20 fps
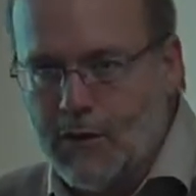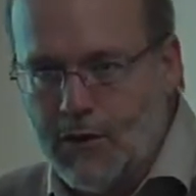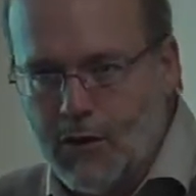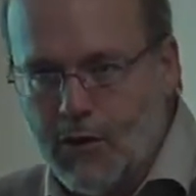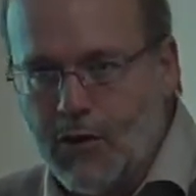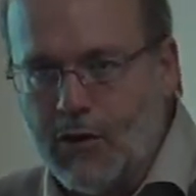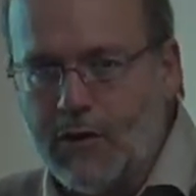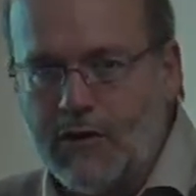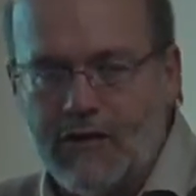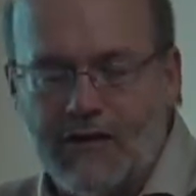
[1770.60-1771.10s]

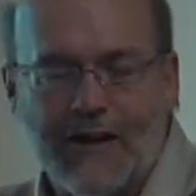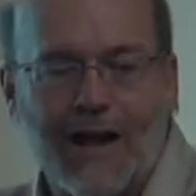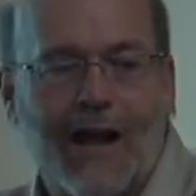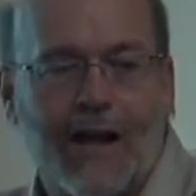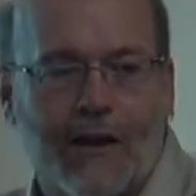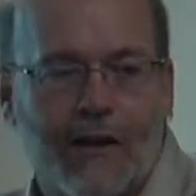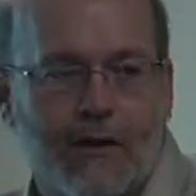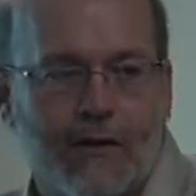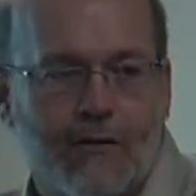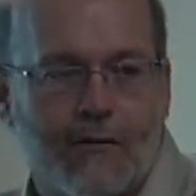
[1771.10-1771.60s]
good,
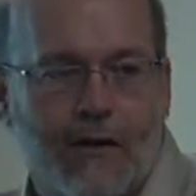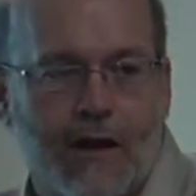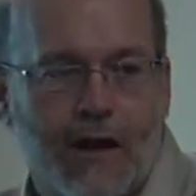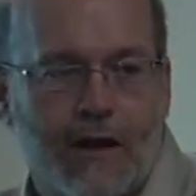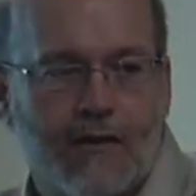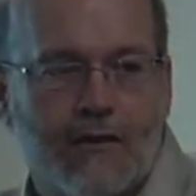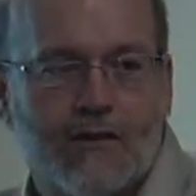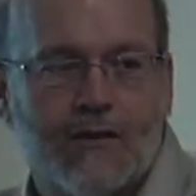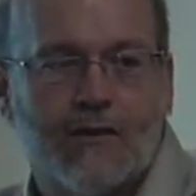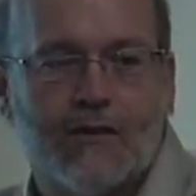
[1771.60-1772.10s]
solid
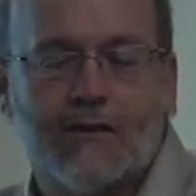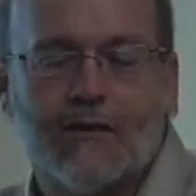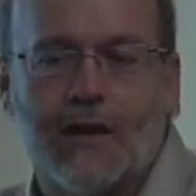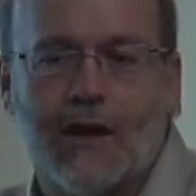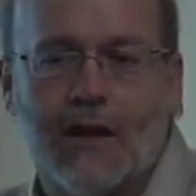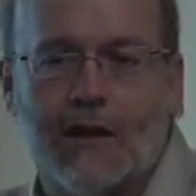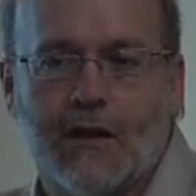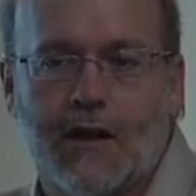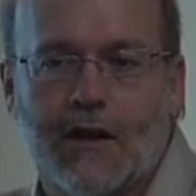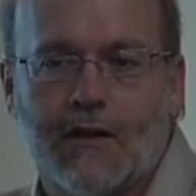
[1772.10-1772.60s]
advice
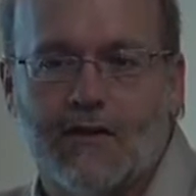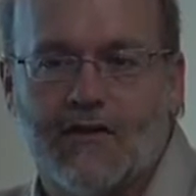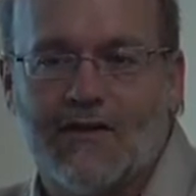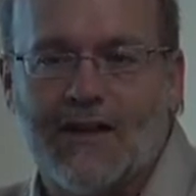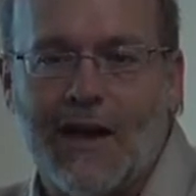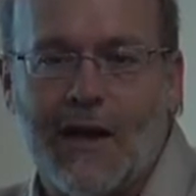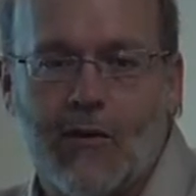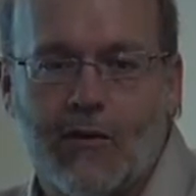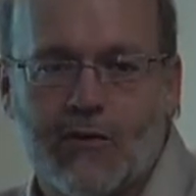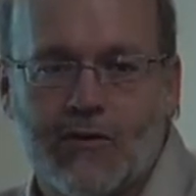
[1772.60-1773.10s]
and
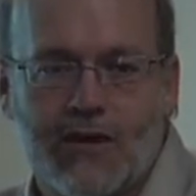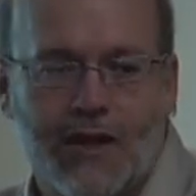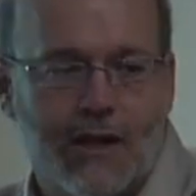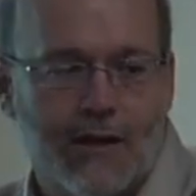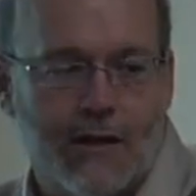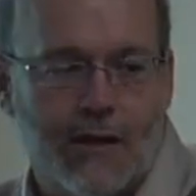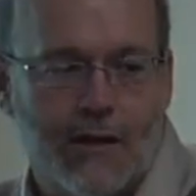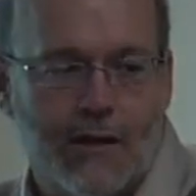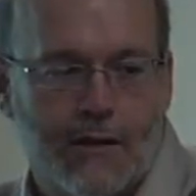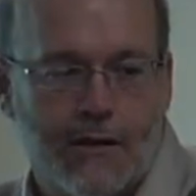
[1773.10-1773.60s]
sound
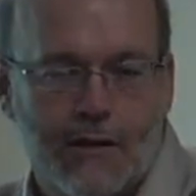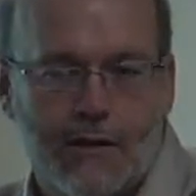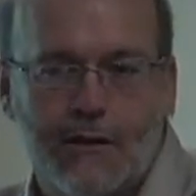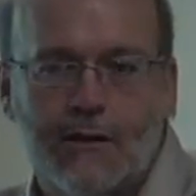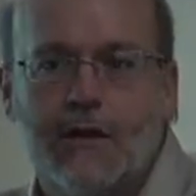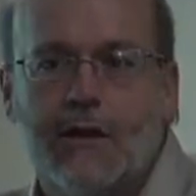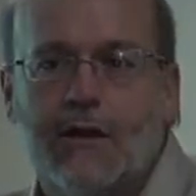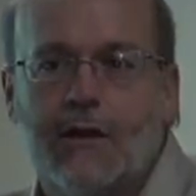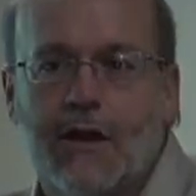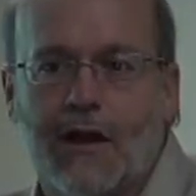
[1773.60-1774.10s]
technical
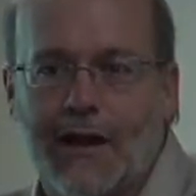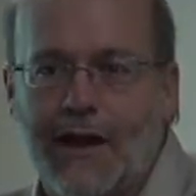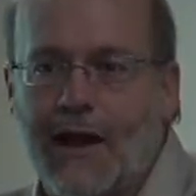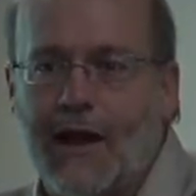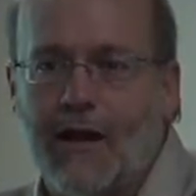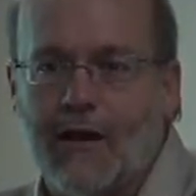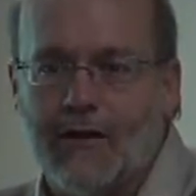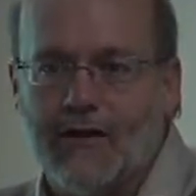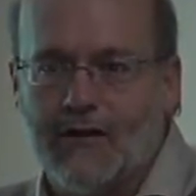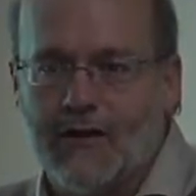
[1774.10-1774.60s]

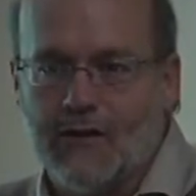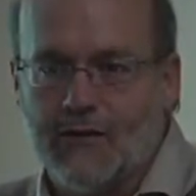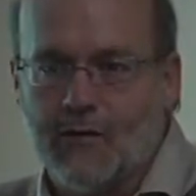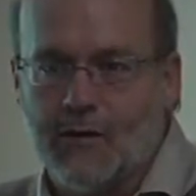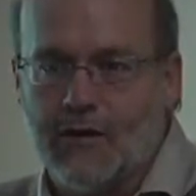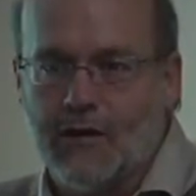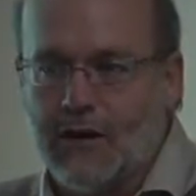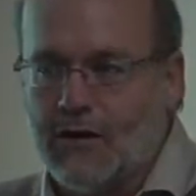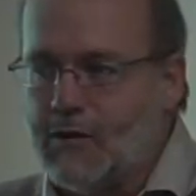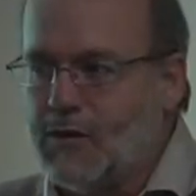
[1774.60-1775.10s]
analysis
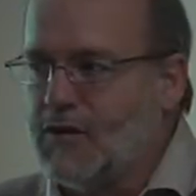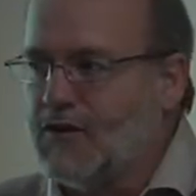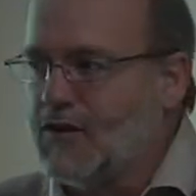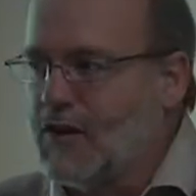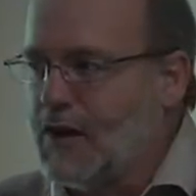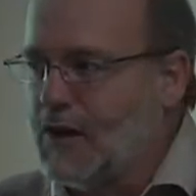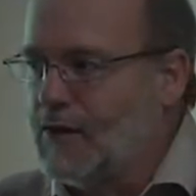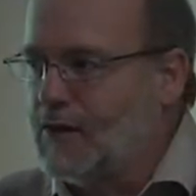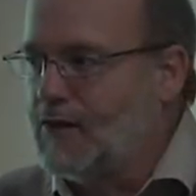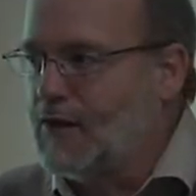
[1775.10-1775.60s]
when they do a
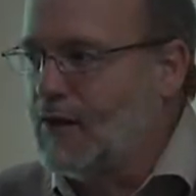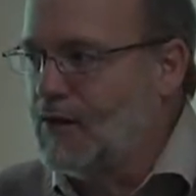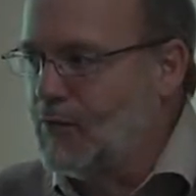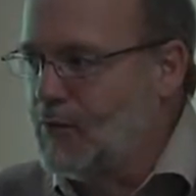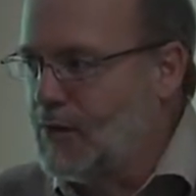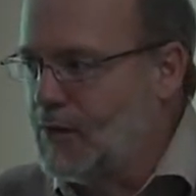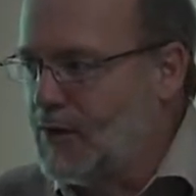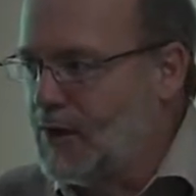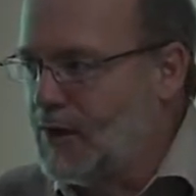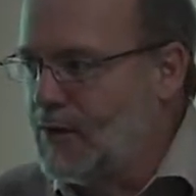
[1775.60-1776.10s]
site
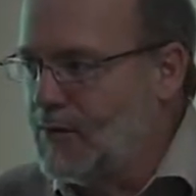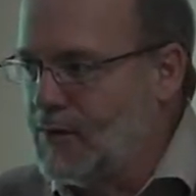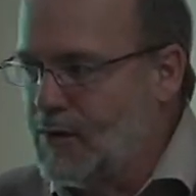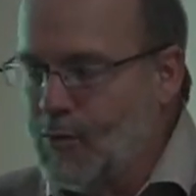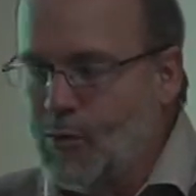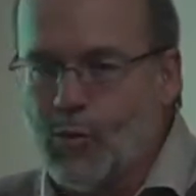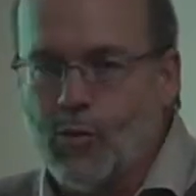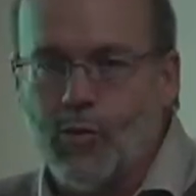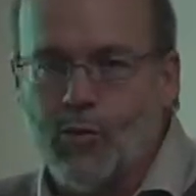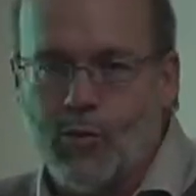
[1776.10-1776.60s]
assessment. They
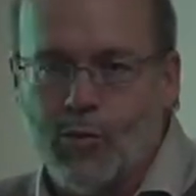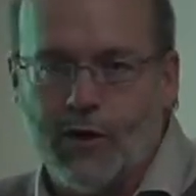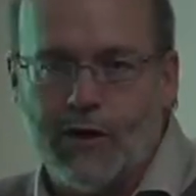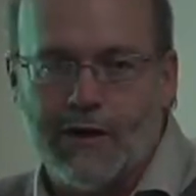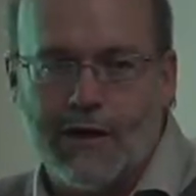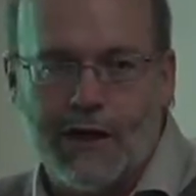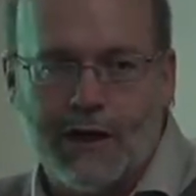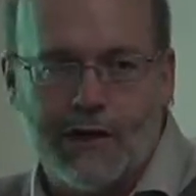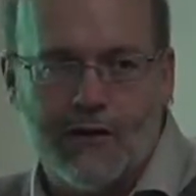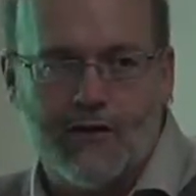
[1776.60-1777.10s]
bring
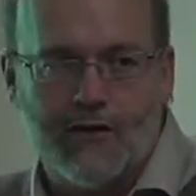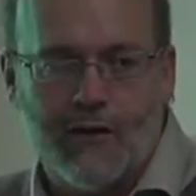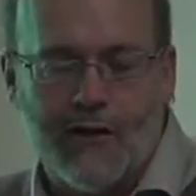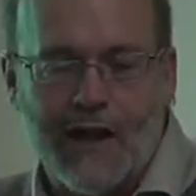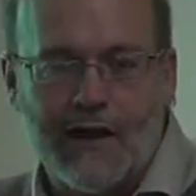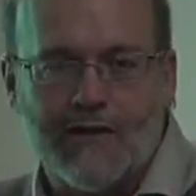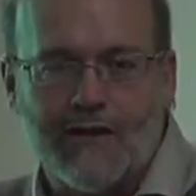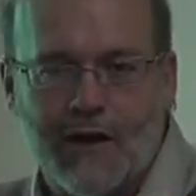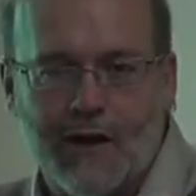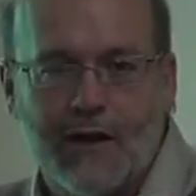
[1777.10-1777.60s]
that in. So
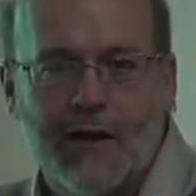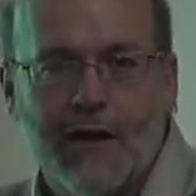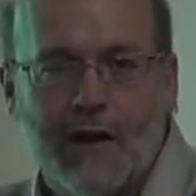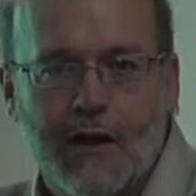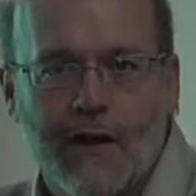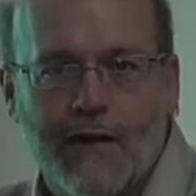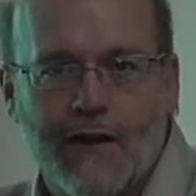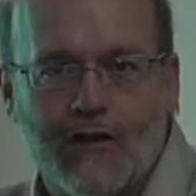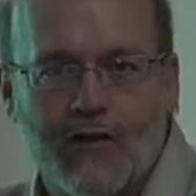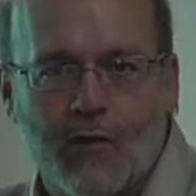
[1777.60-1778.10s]

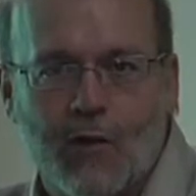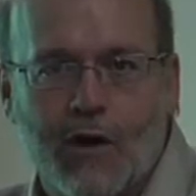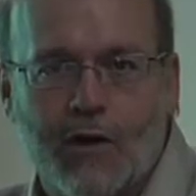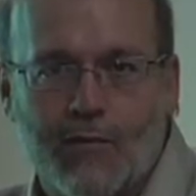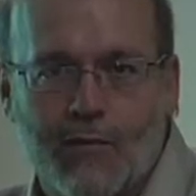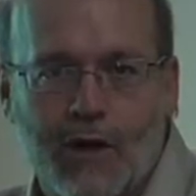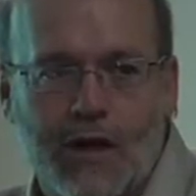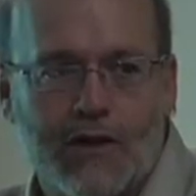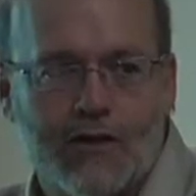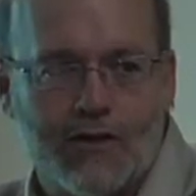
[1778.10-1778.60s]
that's
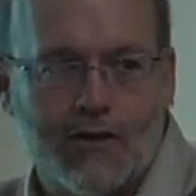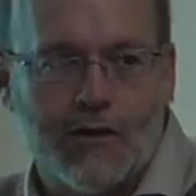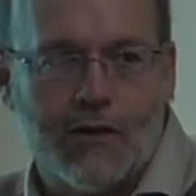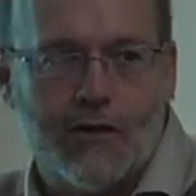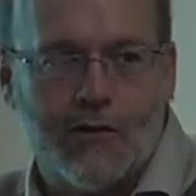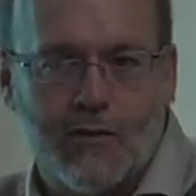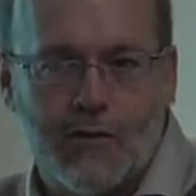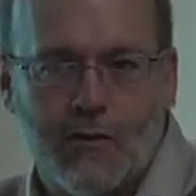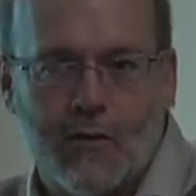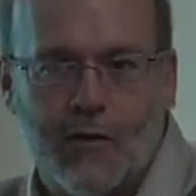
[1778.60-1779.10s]
one measure
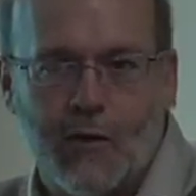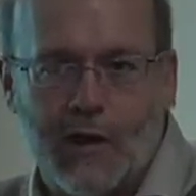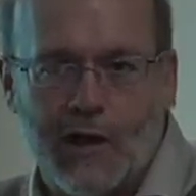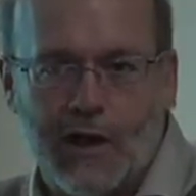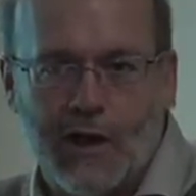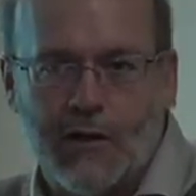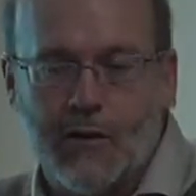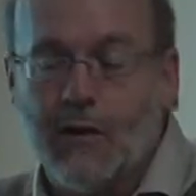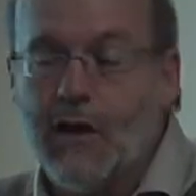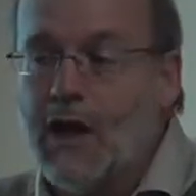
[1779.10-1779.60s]
of where you
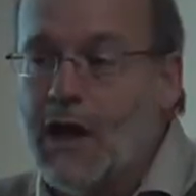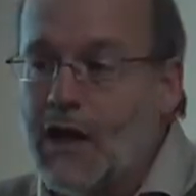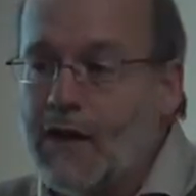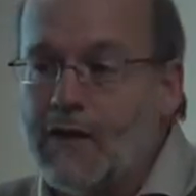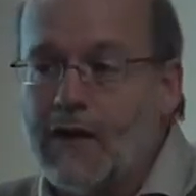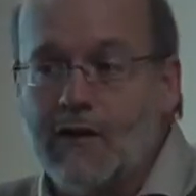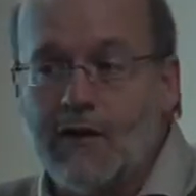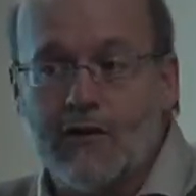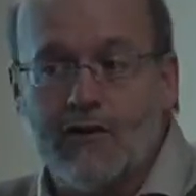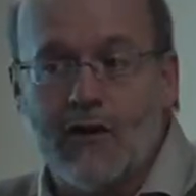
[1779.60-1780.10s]
can do. And
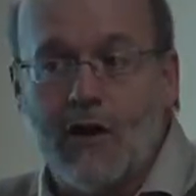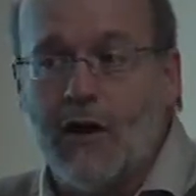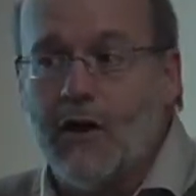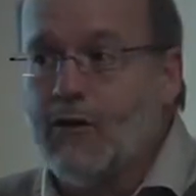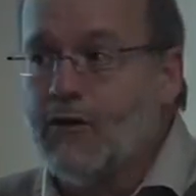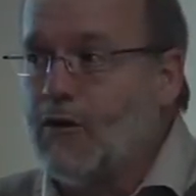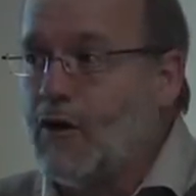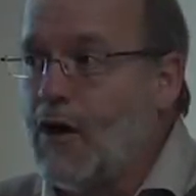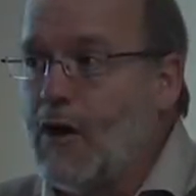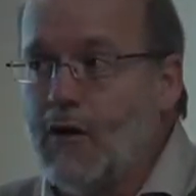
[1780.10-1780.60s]
then there's
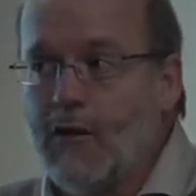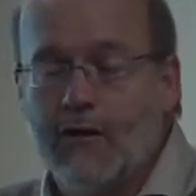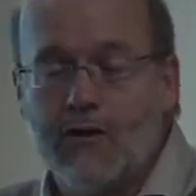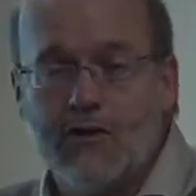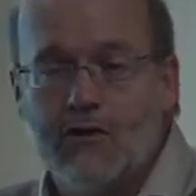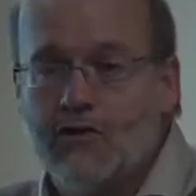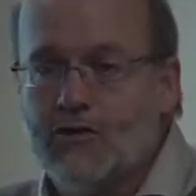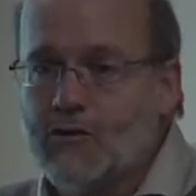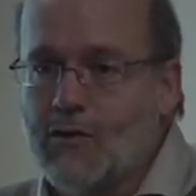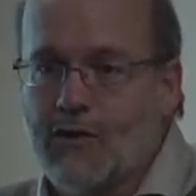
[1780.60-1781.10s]
all the
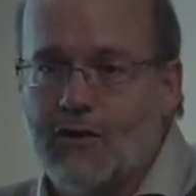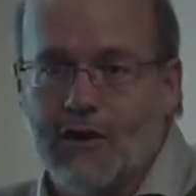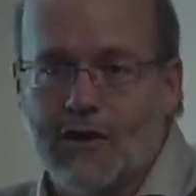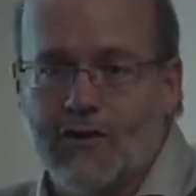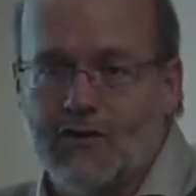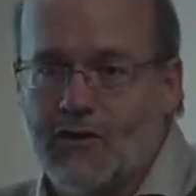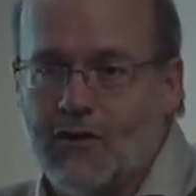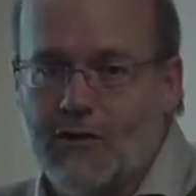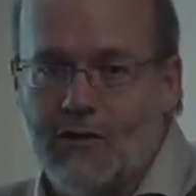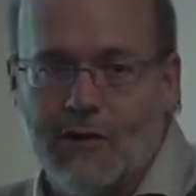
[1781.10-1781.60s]
usual
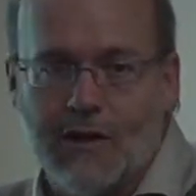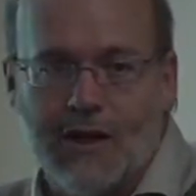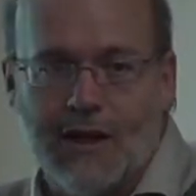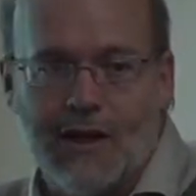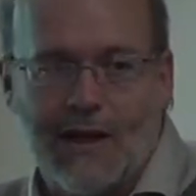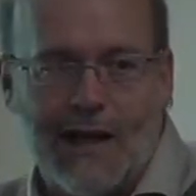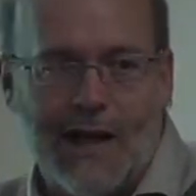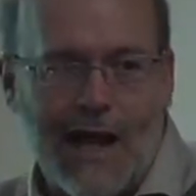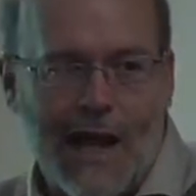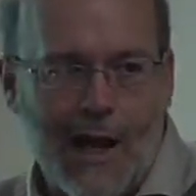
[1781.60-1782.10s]
things you do in
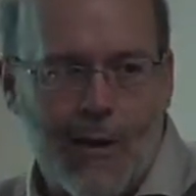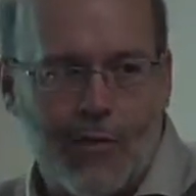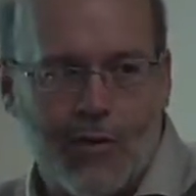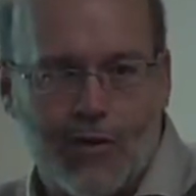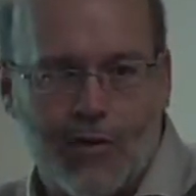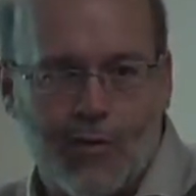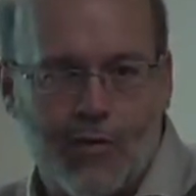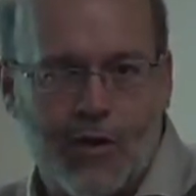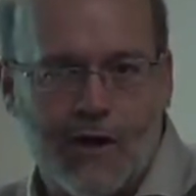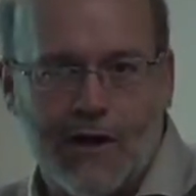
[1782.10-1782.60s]
any
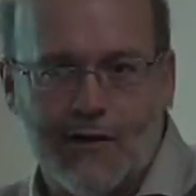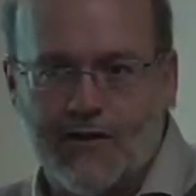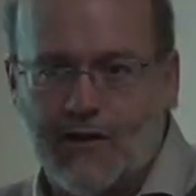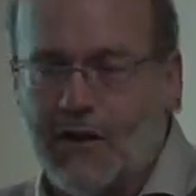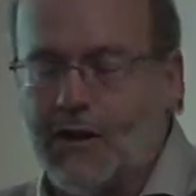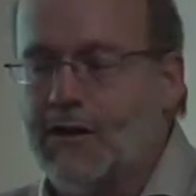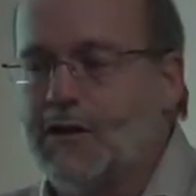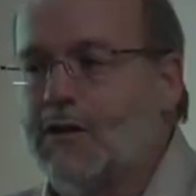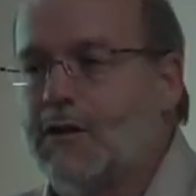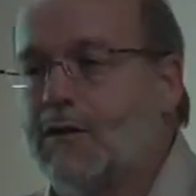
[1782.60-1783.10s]
capital
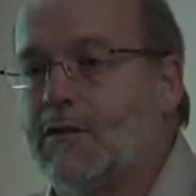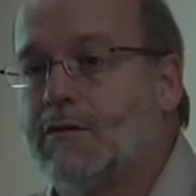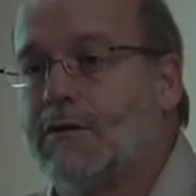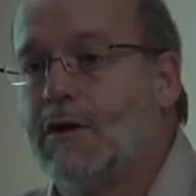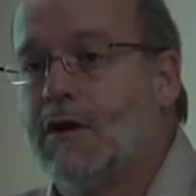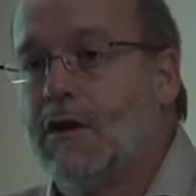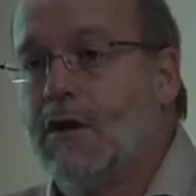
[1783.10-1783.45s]
project, you know.